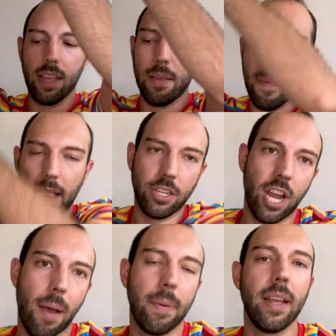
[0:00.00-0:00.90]
the Bellish
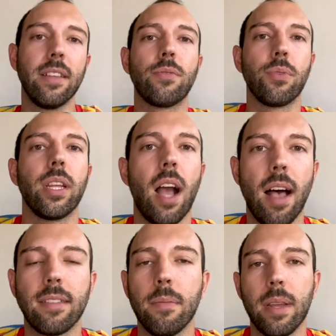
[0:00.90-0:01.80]
app is really
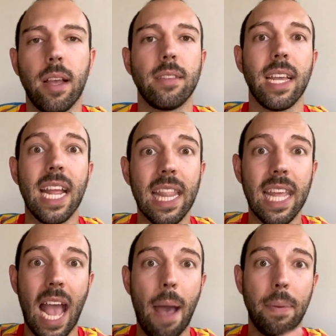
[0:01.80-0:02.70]
awesome because in
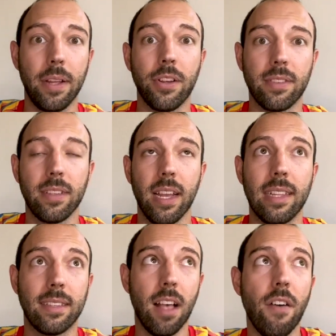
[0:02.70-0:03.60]
the app it your,
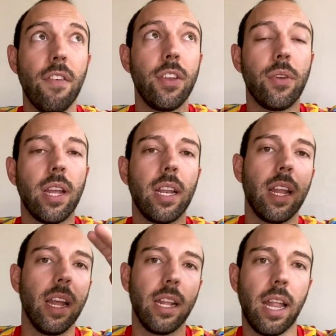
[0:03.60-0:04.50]
itself, you can
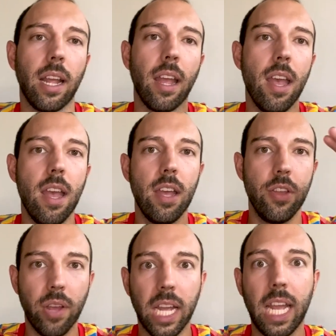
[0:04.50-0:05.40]
it like
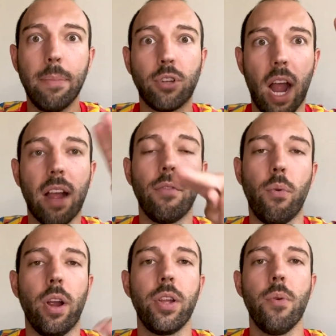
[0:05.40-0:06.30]
you can keep track of
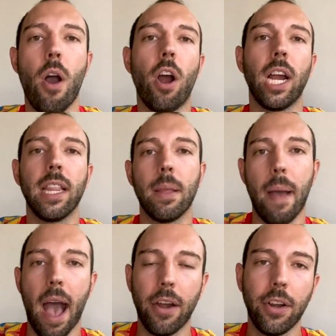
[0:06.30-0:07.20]
where you are in the
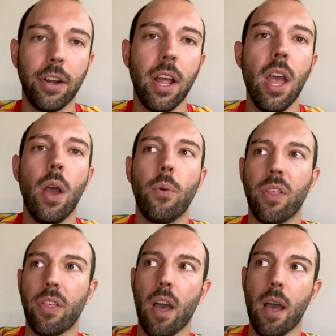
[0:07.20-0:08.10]
pattern
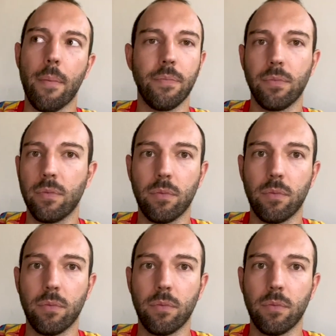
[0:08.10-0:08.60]
with um,